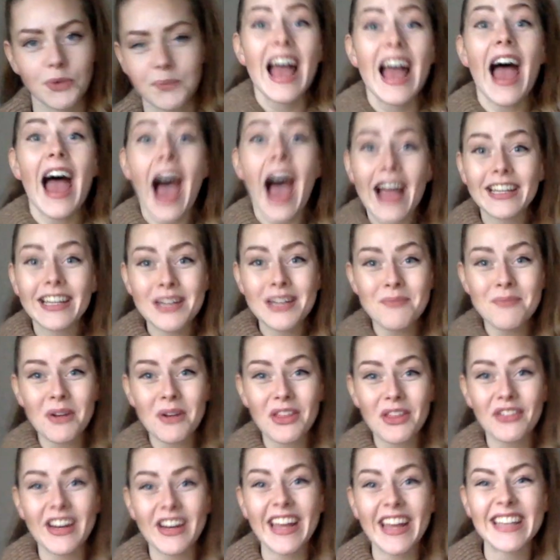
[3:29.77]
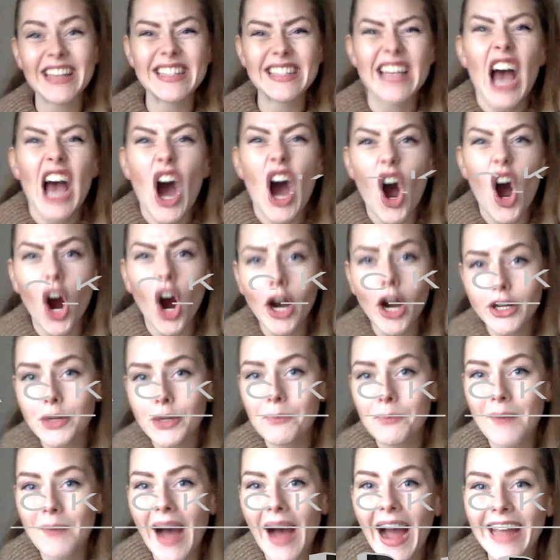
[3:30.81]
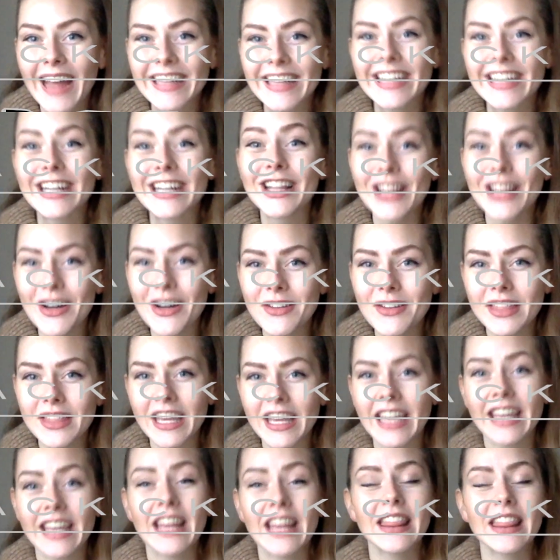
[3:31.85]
Hack number three is are you buying clothing?